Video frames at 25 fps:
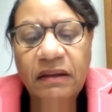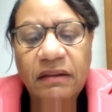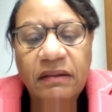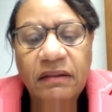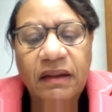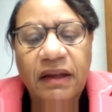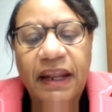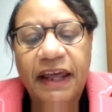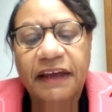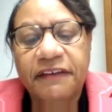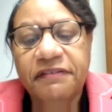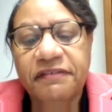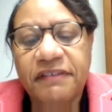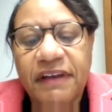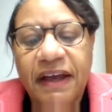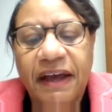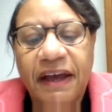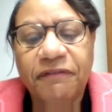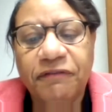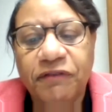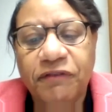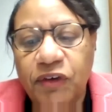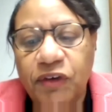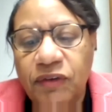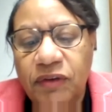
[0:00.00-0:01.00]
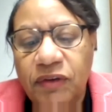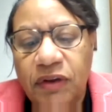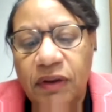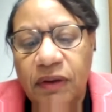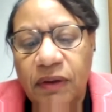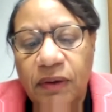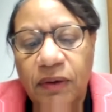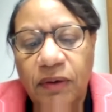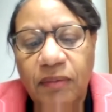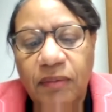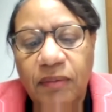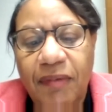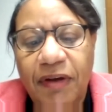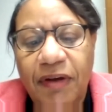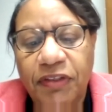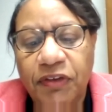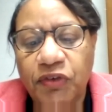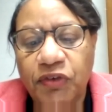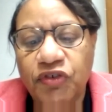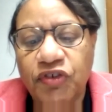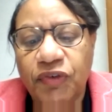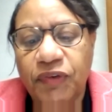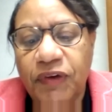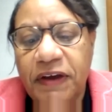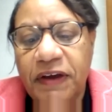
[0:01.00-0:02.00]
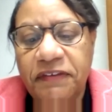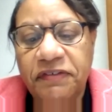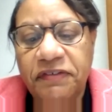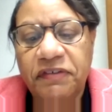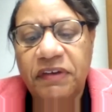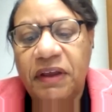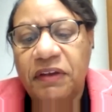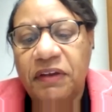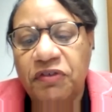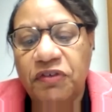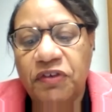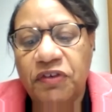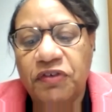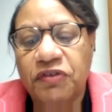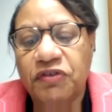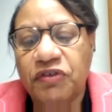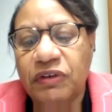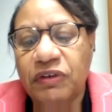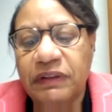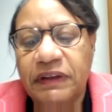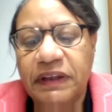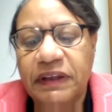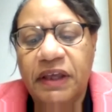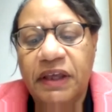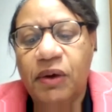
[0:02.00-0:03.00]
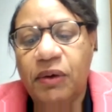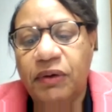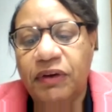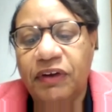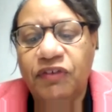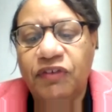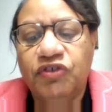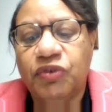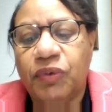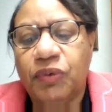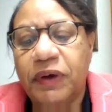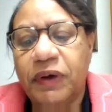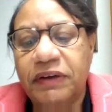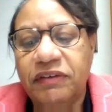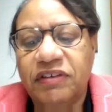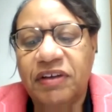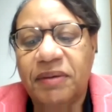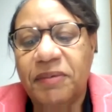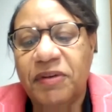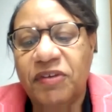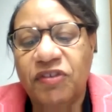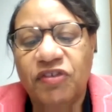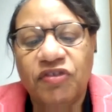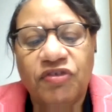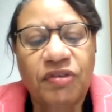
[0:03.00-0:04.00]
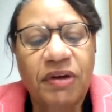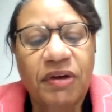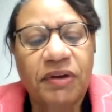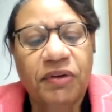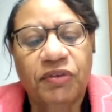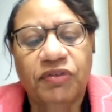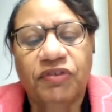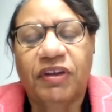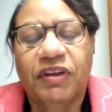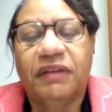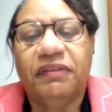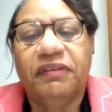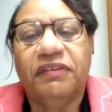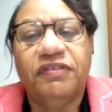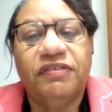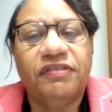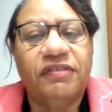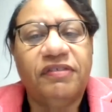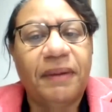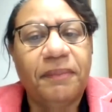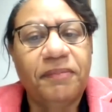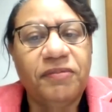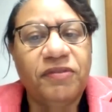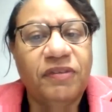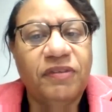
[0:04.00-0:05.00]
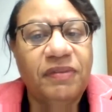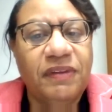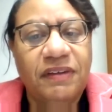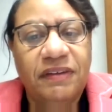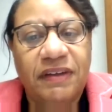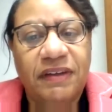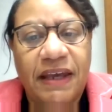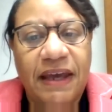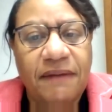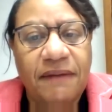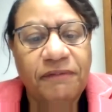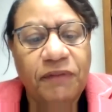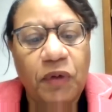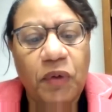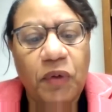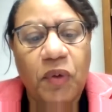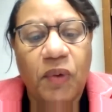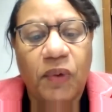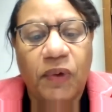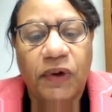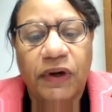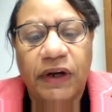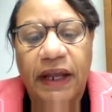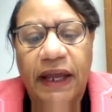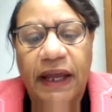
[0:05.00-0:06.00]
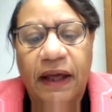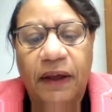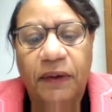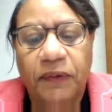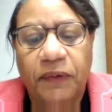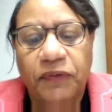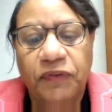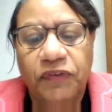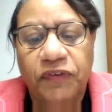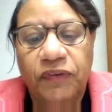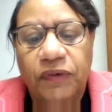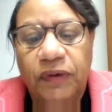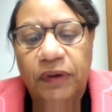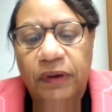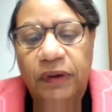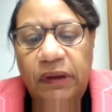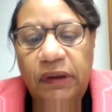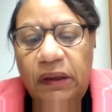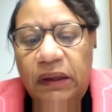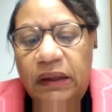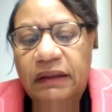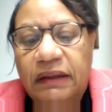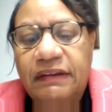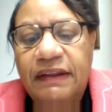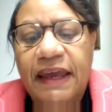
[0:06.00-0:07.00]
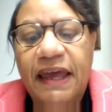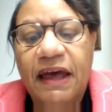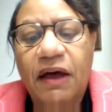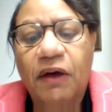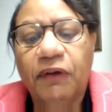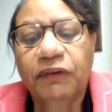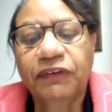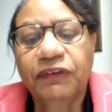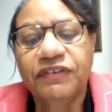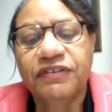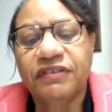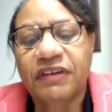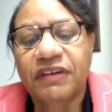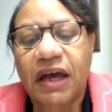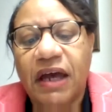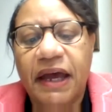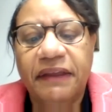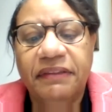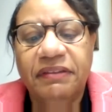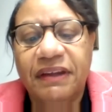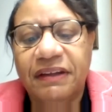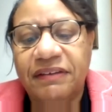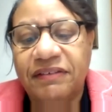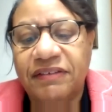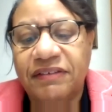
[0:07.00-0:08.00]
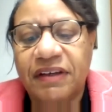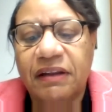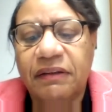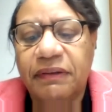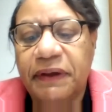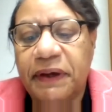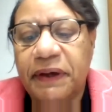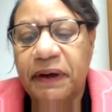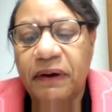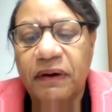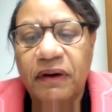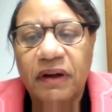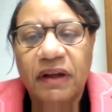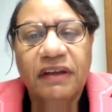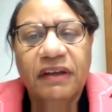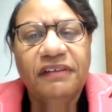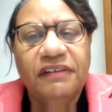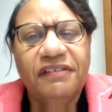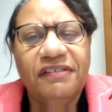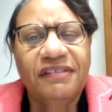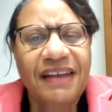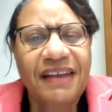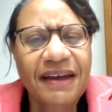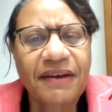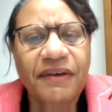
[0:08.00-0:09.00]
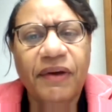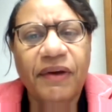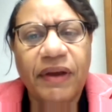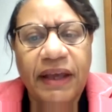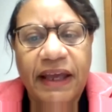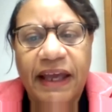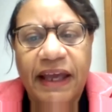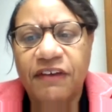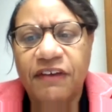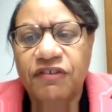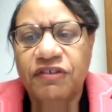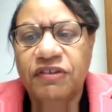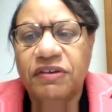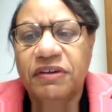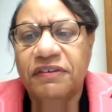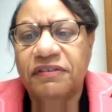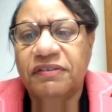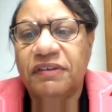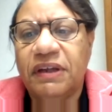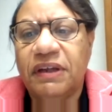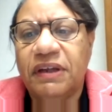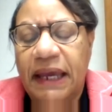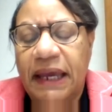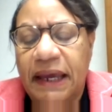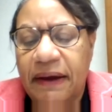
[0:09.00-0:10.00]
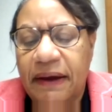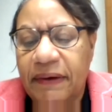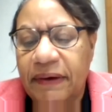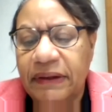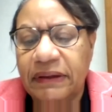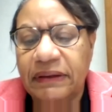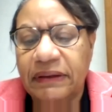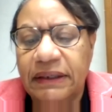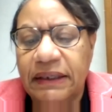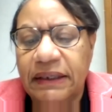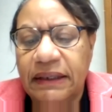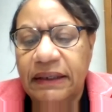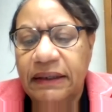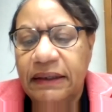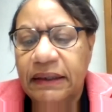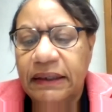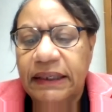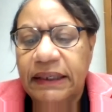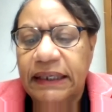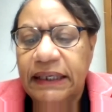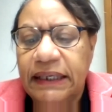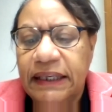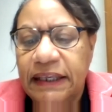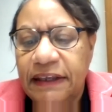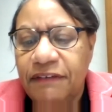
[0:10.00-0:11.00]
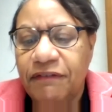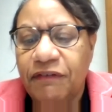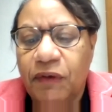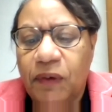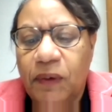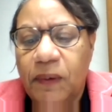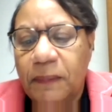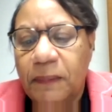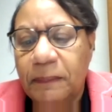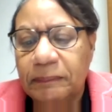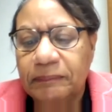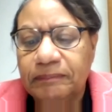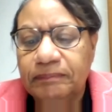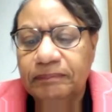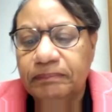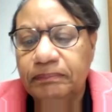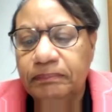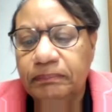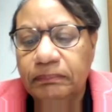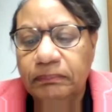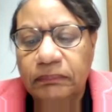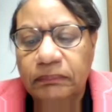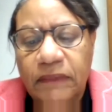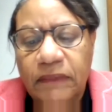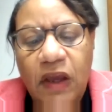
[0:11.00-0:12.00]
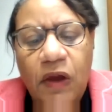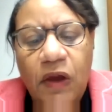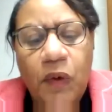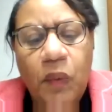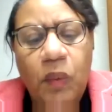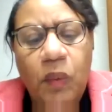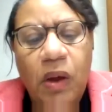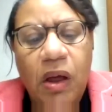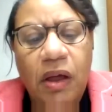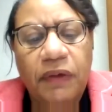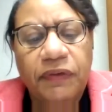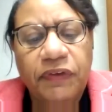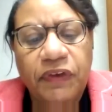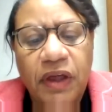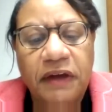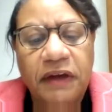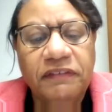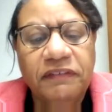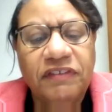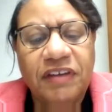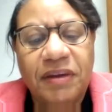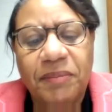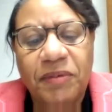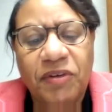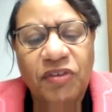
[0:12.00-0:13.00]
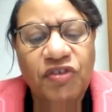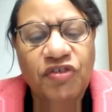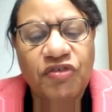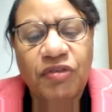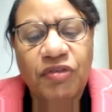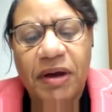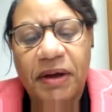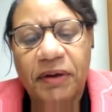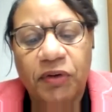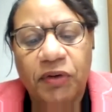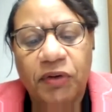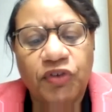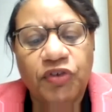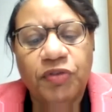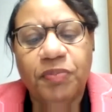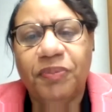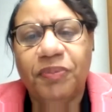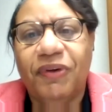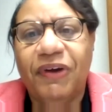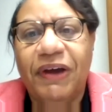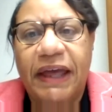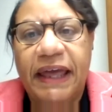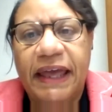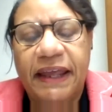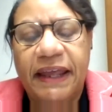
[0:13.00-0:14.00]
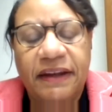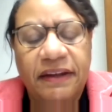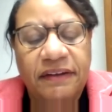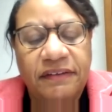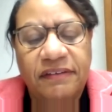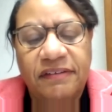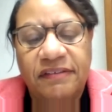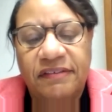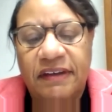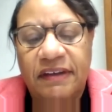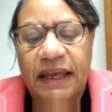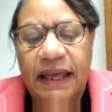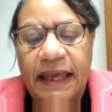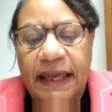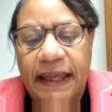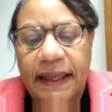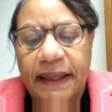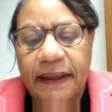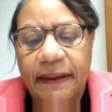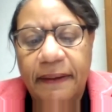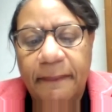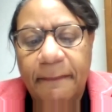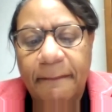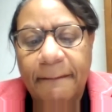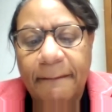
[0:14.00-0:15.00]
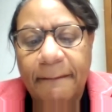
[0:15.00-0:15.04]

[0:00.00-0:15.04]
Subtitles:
The next afternoon, Mother Teresa and Sister Leona joined demonstrators on the steps of the Danville courthouse. They held a sign that declared, segregation is inherently evil, while young demonstrators prayed and sang.